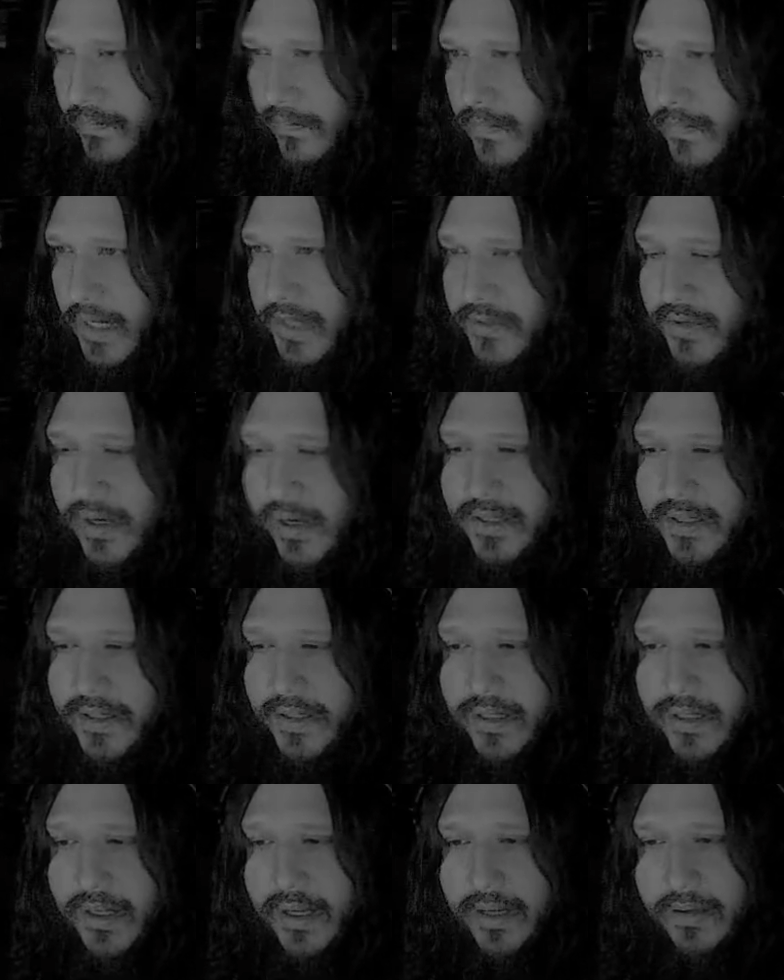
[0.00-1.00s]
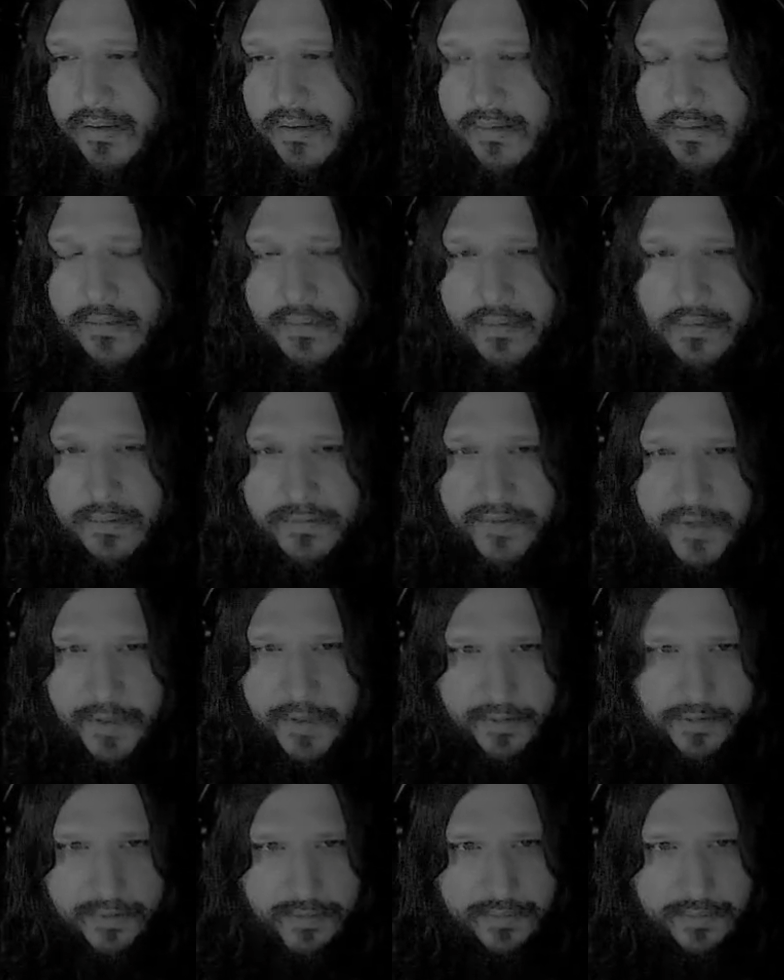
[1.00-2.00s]
I tried to, like,
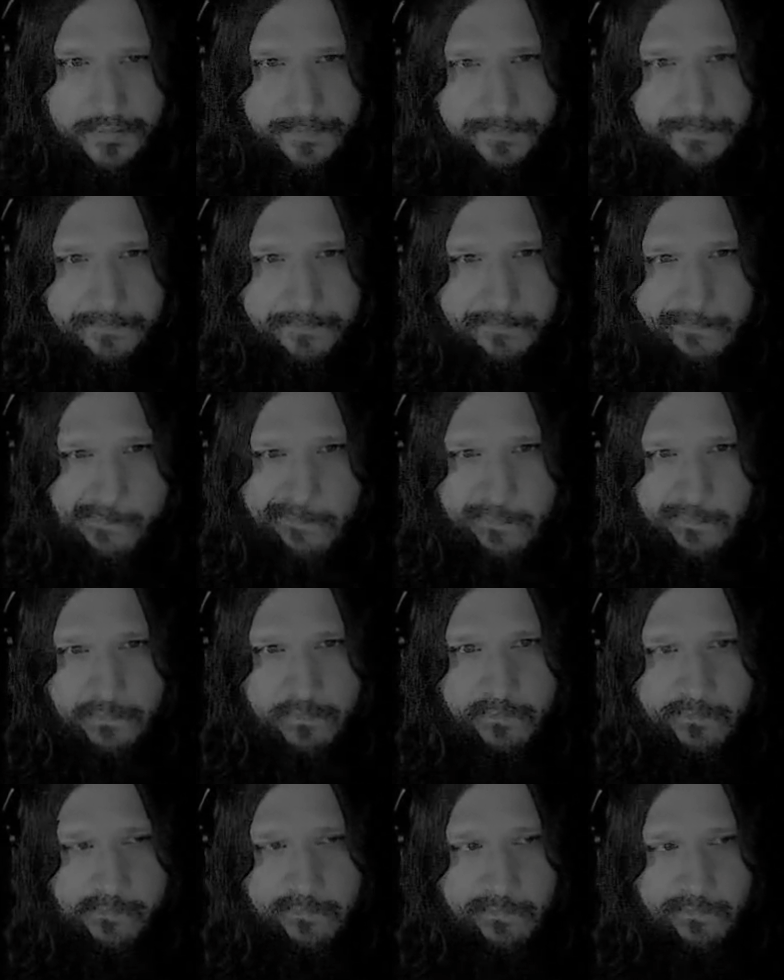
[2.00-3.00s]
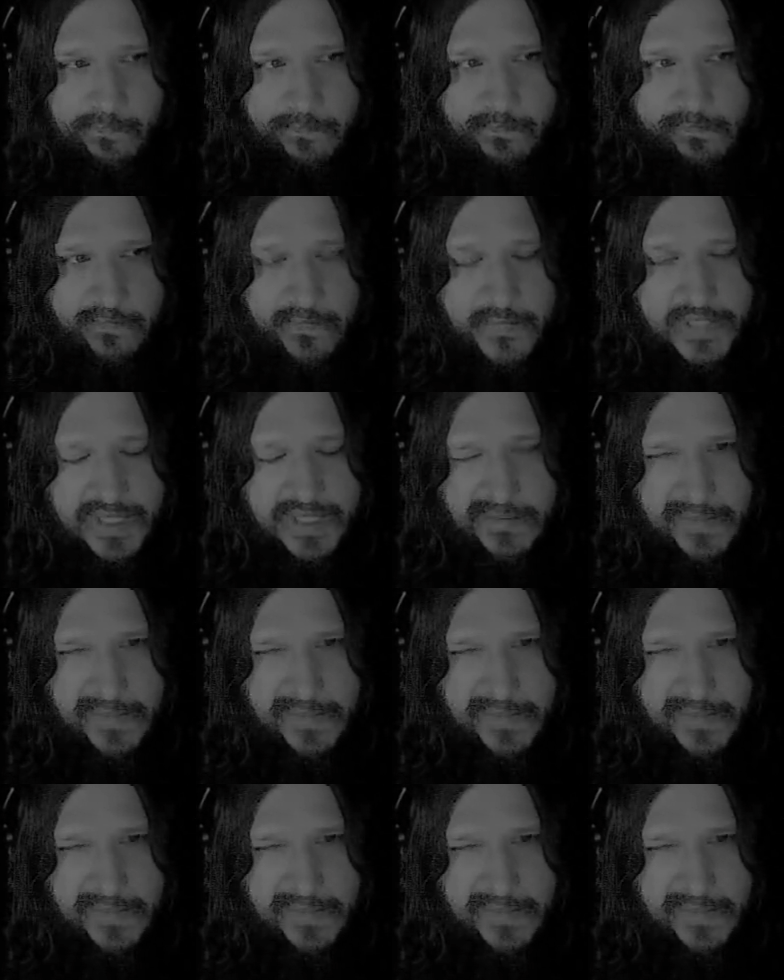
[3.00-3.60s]
feel some,